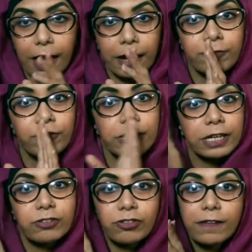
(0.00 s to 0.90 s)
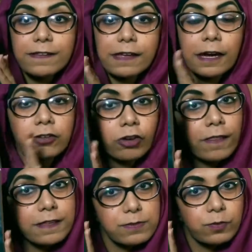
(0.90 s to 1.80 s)
I really enjoy this. I enjoy
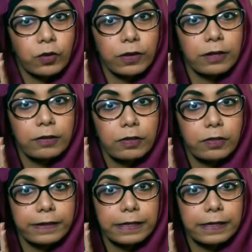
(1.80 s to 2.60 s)
this more than